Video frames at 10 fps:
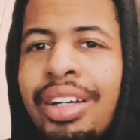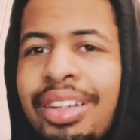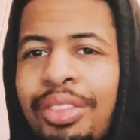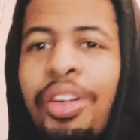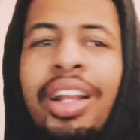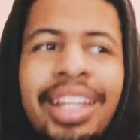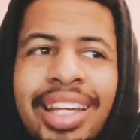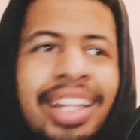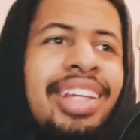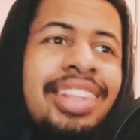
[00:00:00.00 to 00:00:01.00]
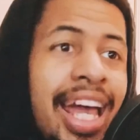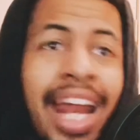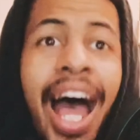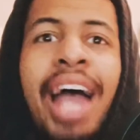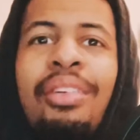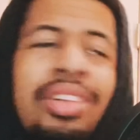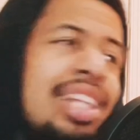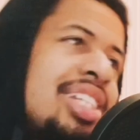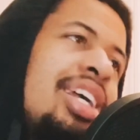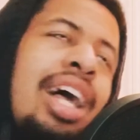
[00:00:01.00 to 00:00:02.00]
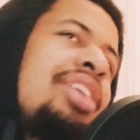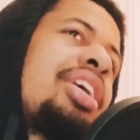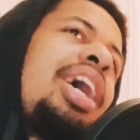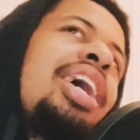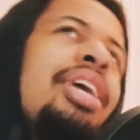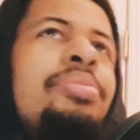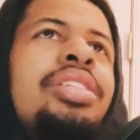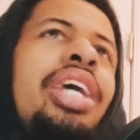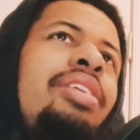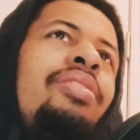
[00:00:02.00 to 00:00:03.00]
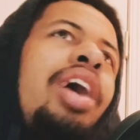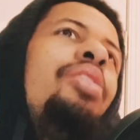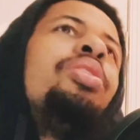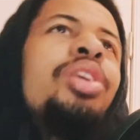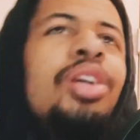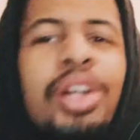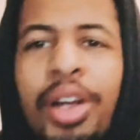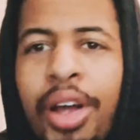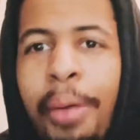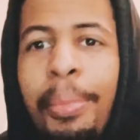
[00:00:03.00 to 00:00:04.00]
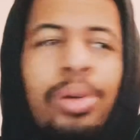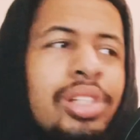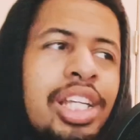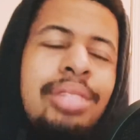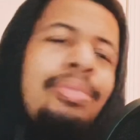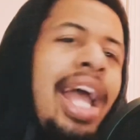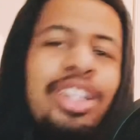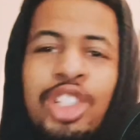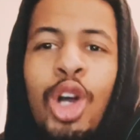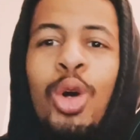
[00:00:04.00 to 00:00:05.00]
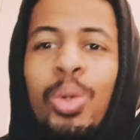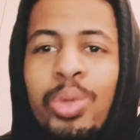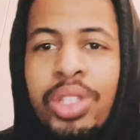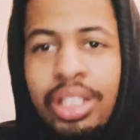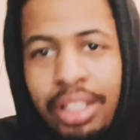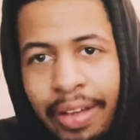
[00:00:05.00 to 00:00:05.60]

really, that high, or like, okay, I give him 2nd-rounder, mostly is Mac Jones.